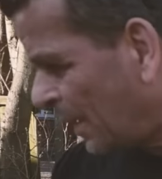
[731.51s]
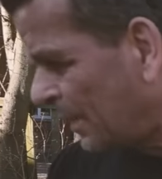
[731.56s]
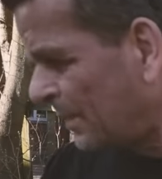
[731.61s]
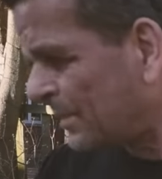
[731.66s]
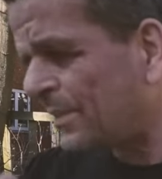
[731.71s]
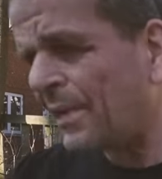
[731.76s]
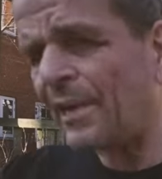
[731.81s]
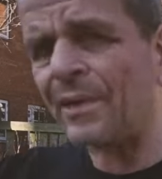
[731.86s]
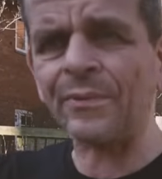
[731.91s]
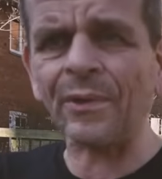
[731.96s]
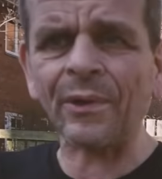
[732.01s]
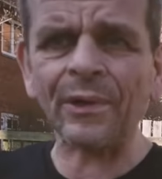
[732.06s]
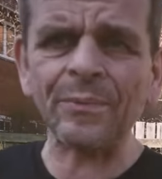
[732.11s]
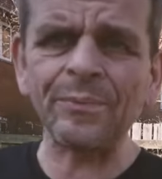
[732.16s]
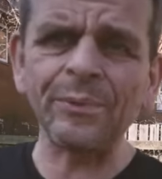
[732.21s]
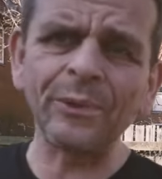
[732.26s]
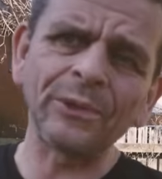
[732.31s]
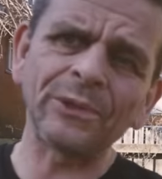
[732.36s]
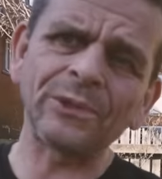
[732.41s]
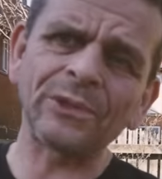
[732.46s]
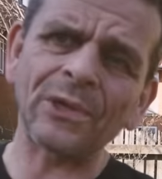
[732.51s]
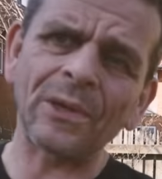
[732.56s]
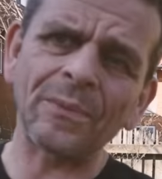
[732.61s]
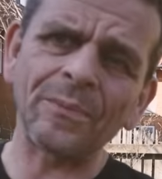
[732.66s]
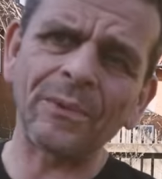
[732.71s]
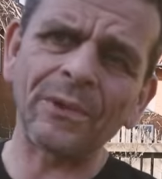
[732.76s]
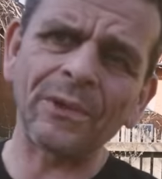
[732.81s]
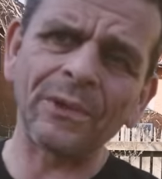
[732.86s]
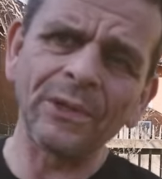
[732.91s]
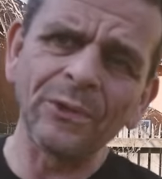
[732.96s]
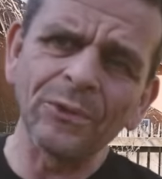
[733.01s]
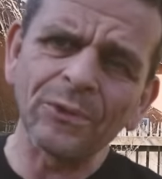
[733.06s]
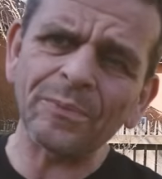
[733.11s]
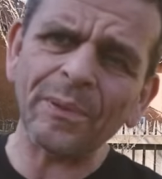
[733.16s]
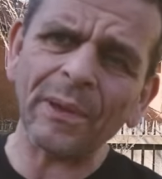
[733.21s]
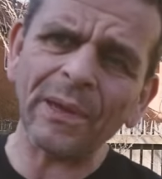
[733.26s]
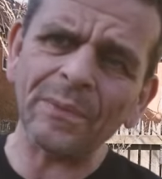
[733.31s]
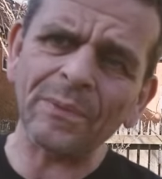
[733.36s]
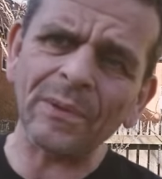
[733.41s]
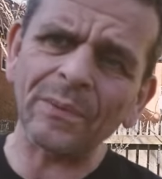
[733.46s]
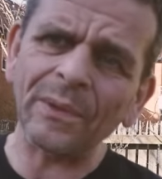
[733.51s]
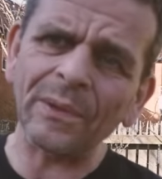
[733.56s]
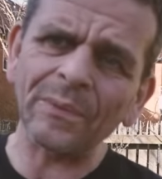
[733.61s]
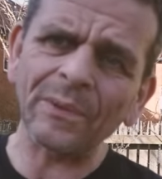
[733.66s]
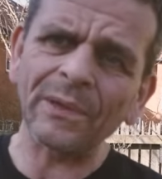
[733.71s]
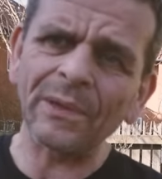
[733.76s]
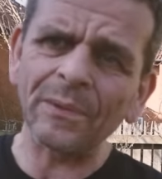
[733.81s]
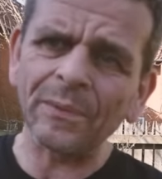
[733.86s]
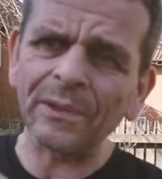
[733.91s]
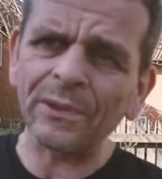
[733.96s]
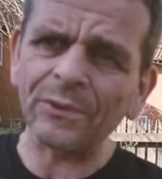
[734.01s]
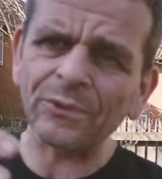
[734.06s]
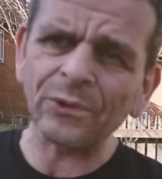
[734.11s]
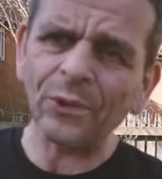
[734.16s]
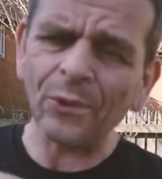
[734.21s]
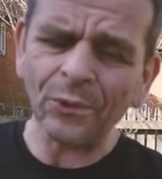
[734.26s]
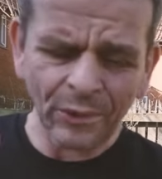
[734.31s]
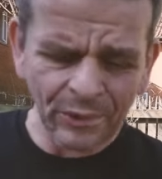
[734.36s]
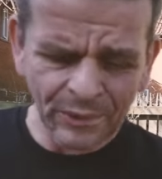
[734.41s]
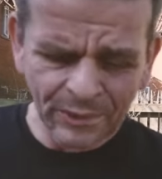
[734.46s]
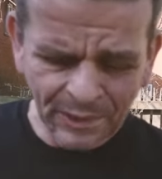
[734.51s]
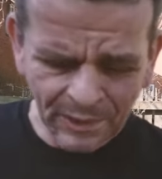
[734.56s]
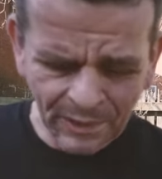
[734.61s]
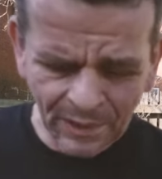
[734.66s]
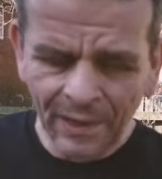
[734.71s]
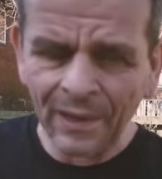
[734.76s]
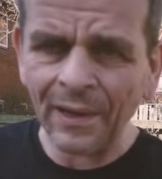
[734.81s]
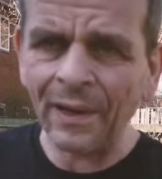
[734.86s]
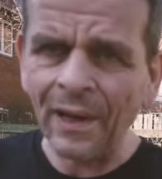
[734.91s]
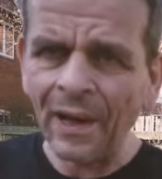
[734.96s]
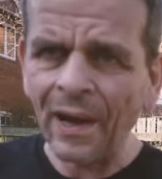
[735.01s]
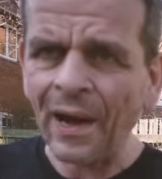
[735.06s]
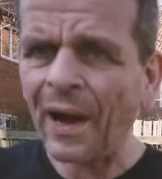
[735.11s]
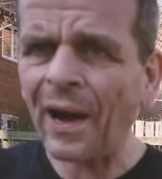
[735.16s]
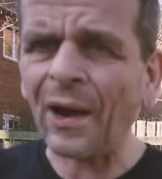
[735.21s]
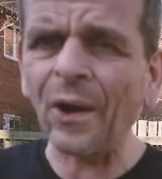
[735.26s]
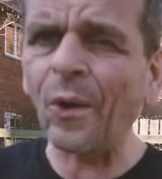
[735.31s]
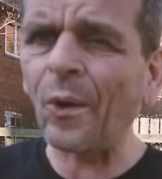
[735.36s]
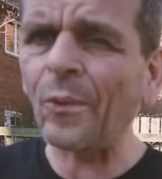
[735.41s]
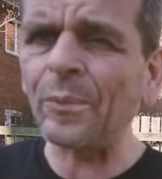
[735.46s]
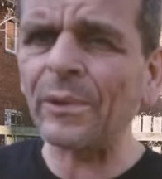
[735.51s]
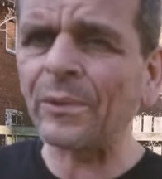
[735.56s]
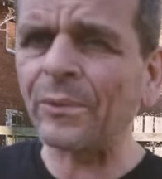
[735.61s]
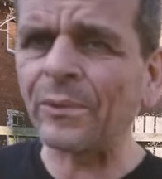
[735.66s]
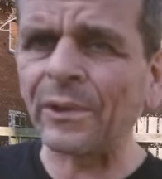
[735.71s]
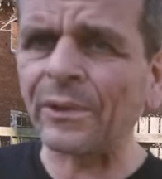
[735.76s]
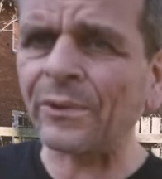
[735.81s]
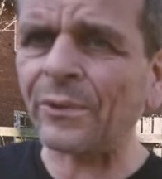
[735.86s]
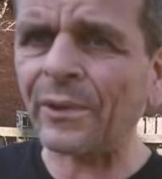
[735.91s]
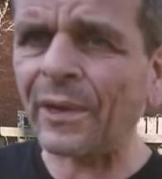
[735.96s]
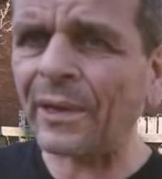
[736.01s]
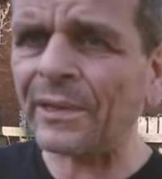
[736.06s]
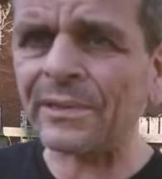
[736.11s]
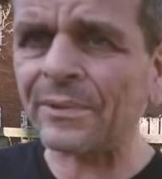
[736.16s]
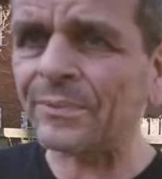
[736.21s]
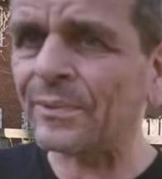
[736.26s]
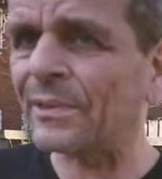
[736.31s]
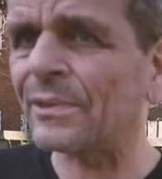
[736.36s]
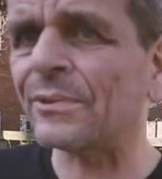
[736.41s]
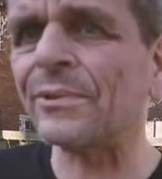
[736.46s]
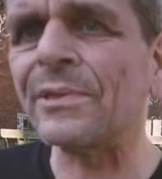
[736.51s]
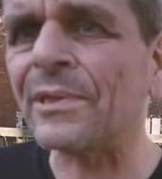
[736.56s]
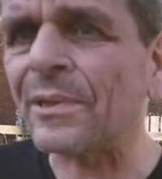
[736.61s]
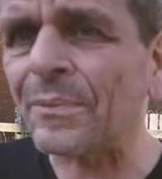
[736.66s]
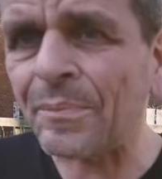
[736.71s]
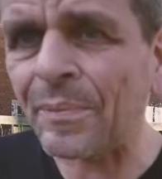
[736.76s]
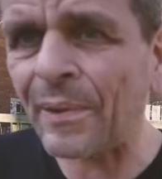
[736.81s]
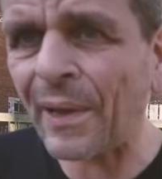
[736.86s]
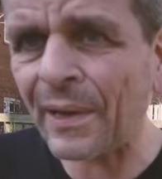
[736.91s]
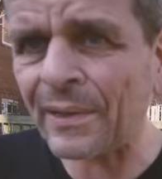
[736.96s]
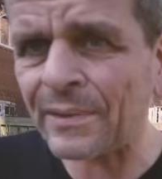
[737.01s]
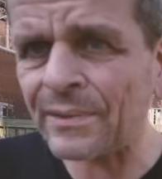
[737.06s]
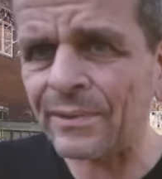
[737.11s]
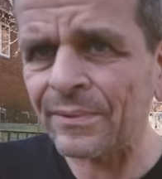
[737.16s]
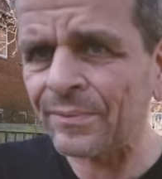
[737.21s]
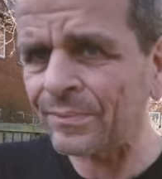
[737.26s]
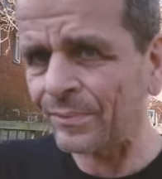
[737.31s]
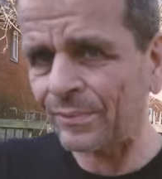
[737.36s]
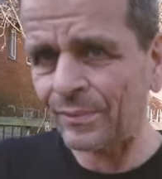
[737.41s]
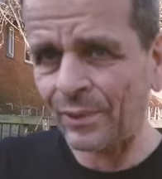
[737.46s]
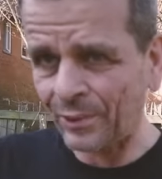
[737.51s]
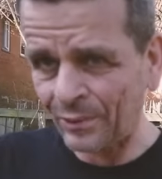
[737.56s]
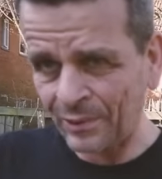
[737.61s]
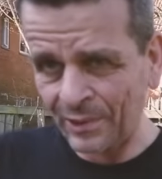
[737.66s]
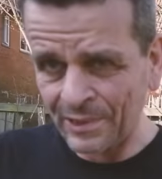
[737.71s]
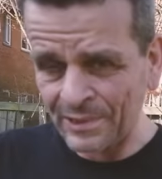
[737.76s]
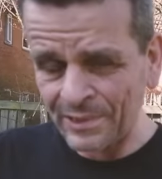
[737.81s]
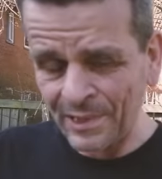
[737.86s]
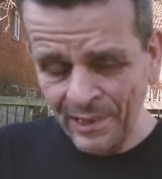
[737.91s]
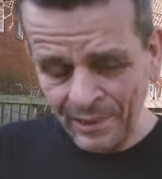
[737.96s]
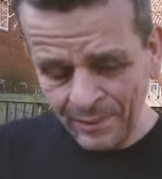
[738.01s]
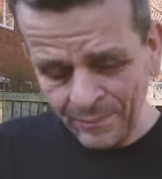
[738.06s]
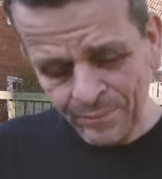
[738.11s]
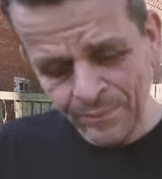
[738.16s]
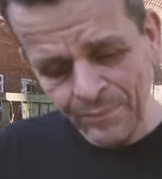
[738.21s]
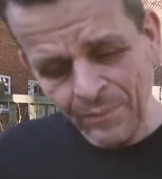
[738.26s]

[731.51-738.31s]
Instead I'm going to put some uh, newspaper, maybe a little bit of sawdust in there. I hope it will create some interesting blacks on the inside.